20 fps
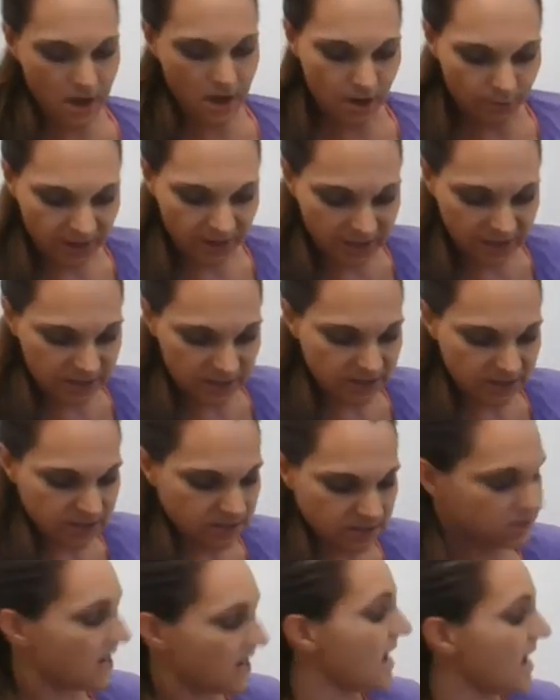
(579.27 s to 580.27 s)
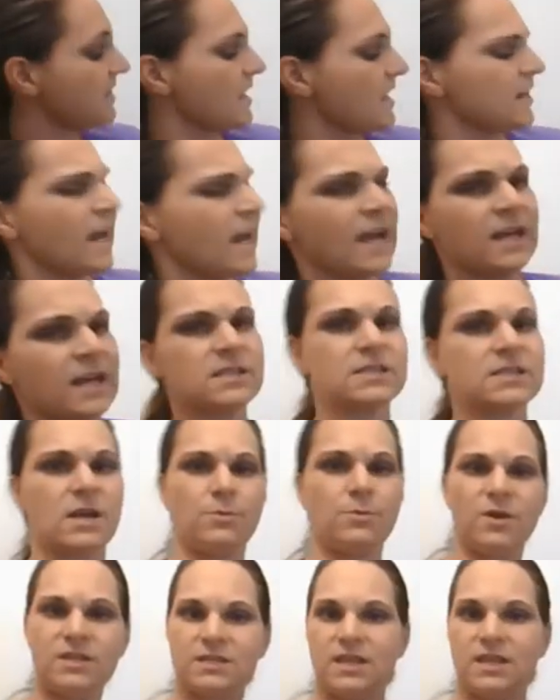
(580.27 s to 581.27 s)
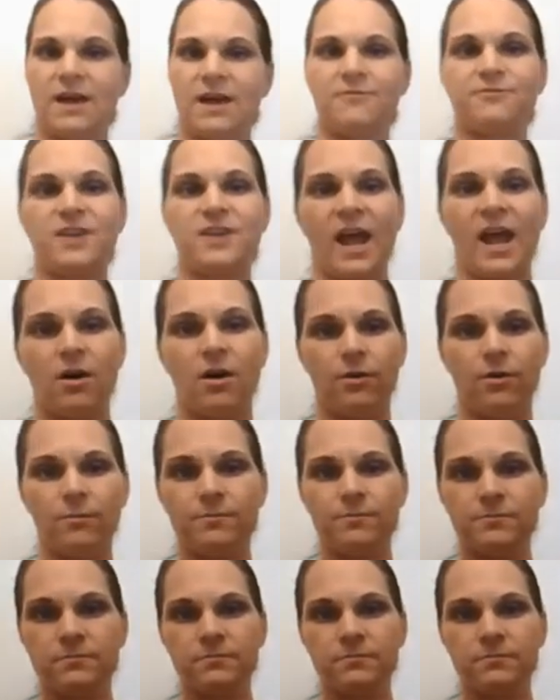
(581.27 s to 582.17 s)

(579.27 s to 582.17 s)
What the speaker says: We could take that and I could say, what's left now?